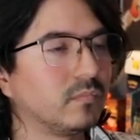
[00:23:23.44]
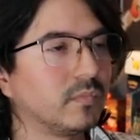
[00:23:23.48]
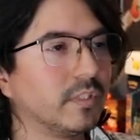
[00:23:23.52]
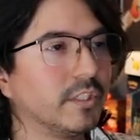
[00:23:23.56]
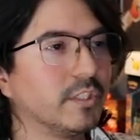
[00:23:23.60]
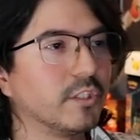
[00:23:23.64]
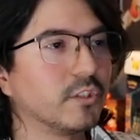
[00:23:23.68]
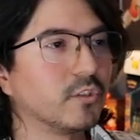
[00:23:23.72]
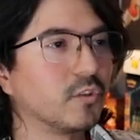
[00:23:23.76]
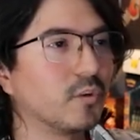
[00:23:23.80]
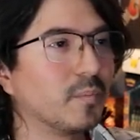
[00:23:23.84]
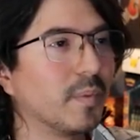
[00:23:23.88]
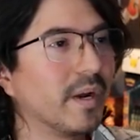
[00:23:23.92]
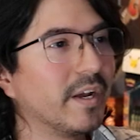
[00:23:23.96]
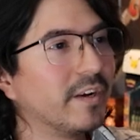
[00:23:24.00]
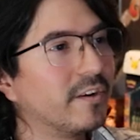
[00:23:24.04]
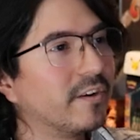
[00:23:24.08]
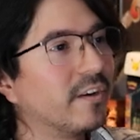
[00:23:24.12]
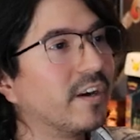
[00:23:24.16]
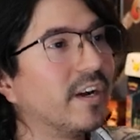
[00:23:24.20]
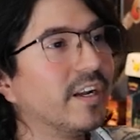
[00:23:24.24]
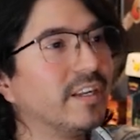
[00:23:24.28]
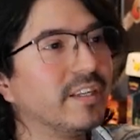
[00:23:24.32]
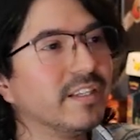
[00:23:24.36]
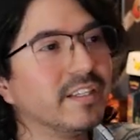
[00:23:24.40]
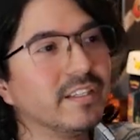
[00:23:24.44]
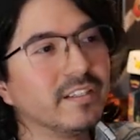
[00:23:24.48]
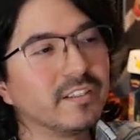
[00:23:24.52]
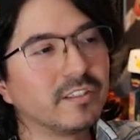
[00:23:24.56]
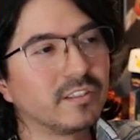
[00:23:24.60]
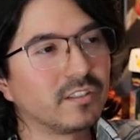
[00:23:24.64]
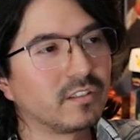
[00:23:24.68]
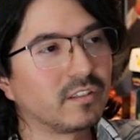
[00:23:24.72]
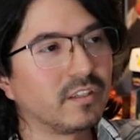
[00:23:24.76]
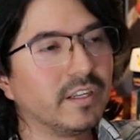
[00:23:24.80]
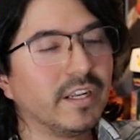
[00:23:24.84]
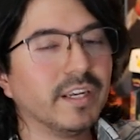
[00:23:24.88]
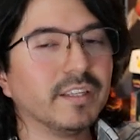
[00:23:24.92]
And just a reminder, I didn't
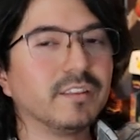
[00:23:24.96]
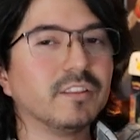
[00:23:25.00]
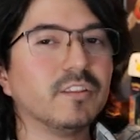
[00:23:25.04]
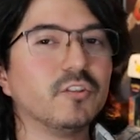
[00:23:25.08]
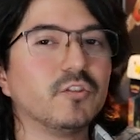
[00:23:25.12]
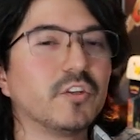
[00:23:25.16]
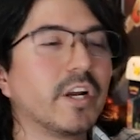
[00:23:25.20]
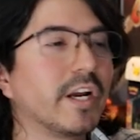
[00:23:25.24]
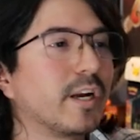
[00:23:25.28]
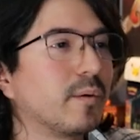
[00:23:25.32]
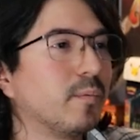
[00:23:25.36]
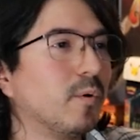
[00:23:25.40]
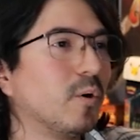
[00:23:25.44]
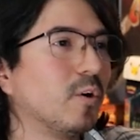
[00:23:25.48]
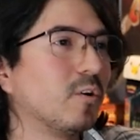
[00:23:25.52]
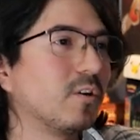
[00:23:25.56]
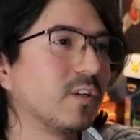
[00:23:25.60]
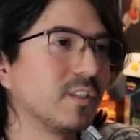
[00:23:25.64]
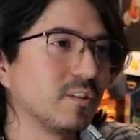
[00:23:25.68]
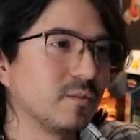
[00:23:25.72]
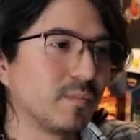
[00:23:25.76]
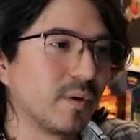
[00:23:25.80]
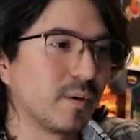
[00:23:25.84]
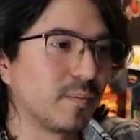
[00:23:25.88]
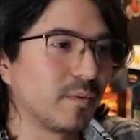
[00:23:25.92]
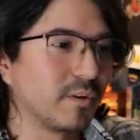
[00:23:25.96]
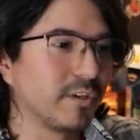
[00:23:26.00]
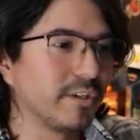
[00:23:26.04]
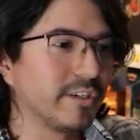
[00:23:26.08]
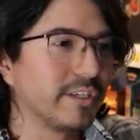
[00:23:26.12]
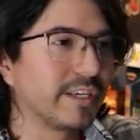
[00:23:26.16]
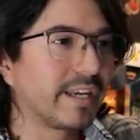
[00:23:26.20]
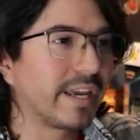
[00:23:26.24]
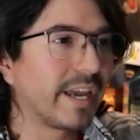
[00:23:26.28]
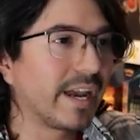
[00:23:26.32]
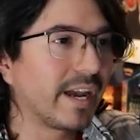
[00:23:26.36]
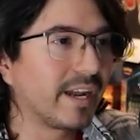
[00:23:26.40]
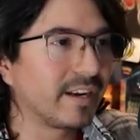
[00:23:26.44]
hit the Dragapult because remember, you
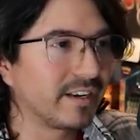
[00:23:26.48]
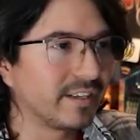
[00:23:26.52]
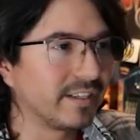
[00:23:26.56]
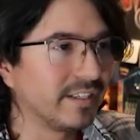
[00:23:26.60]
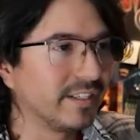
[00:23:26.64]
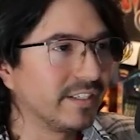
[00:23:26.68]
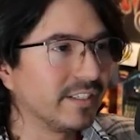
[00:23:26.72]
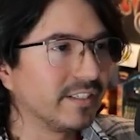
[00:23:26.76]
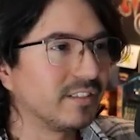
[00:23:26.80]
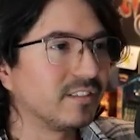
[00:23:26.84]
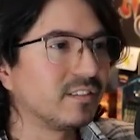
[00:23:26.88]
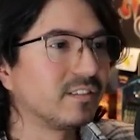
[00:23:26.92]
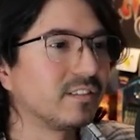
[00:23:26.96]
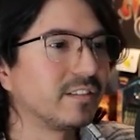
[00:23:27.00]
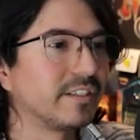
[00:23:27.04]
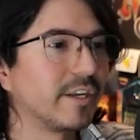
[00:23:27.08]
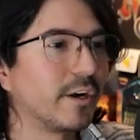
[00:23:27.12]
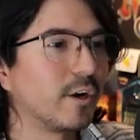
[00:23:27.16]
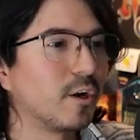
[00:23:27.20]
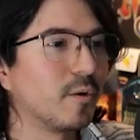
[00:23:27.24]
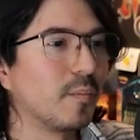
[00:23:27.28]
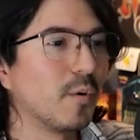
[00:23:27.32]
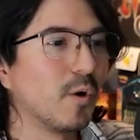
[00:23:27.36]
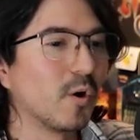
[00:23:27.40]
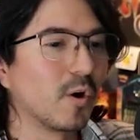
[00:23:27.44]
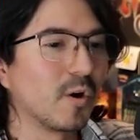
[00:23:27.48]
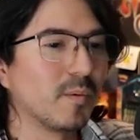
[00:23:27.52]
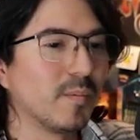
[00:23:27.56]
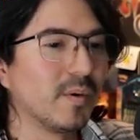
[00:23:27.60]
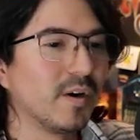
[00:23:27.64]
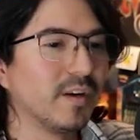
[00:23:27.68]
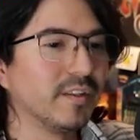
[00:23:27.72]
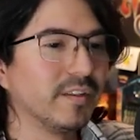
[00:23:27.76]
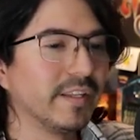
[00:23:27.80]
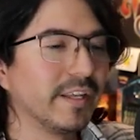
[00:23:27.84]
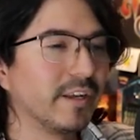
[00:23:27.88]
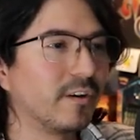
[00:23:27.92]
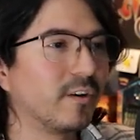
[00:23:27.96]
can't hit Tera
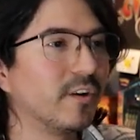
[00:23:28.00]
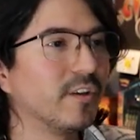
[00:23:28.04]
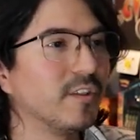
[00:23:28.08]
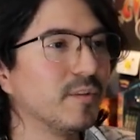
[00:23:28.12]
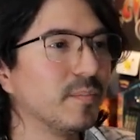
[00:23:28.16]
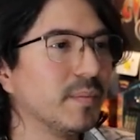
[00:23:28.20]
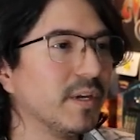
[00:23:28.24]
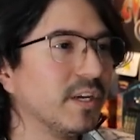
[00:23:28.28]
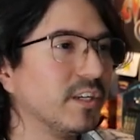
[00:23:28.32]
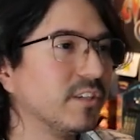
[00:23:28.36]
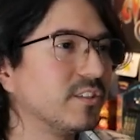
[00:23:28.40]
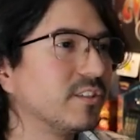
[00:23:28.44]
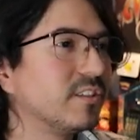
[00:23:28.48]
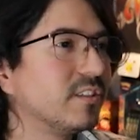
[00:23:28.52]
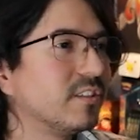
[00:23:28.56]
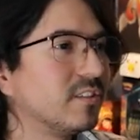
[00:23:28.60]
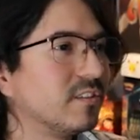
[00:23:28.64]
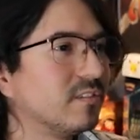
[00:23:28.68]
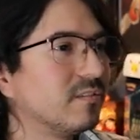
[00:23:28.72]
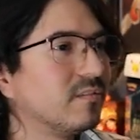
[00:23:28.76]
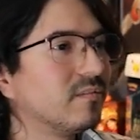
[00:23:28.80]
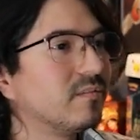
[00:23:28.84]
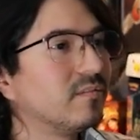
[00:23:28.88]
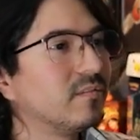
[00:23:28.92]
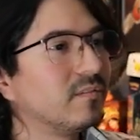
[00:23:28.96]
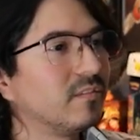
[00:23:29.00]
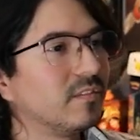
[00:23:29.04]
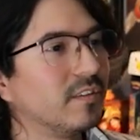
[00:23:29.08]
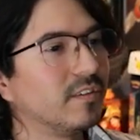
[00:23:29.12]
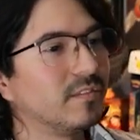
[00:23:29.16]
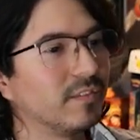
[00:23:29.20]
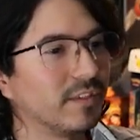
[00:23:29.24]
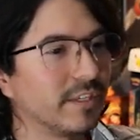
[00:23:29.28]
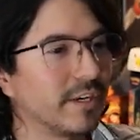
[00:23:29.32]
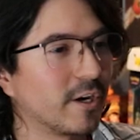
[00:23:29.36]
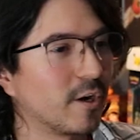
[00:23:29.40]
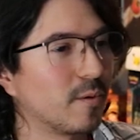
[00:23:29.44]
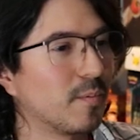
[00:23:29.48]
Pokemon that are on the bench. If
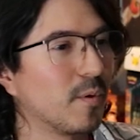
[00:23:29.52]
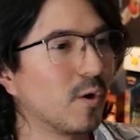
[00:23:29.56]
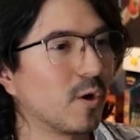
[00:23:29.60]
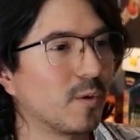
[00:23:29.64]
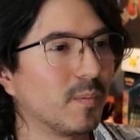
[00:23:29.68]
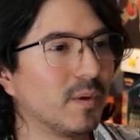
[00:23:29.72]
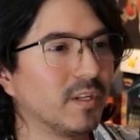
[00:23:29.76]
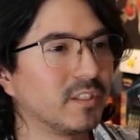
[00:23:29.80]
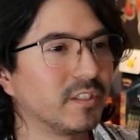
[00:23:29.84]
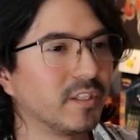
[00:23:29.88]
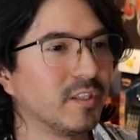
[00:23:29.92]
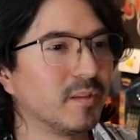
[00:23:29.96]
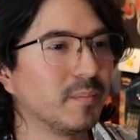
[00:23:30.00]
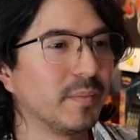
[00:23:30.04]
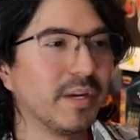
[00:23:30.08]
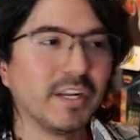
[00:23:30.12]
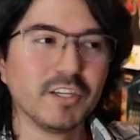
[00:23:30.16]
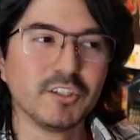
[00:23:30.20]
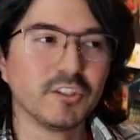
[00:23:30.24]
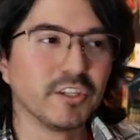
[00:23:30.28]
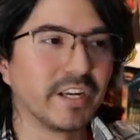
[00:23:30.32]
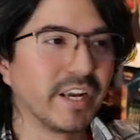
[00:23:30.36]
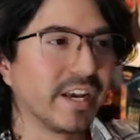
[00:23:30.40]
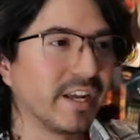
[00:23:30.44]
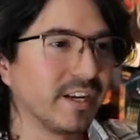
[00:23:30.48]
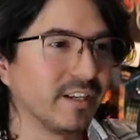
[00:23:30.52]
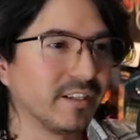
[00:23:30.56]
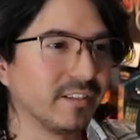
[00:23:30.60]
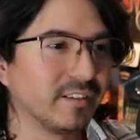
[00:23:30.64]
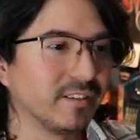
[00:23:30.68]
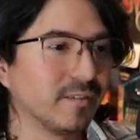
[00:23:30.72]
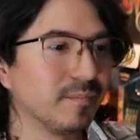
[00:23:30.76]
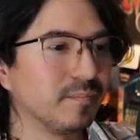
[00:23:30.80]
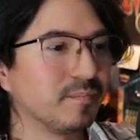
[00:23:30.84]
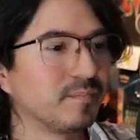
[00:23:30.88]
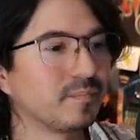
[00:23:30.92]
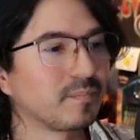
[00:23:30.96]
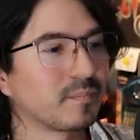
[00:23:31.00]
a Tera Pokemon's on the bench, you can't hit
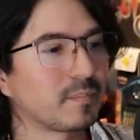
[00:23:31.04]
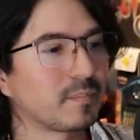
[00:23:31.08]
them.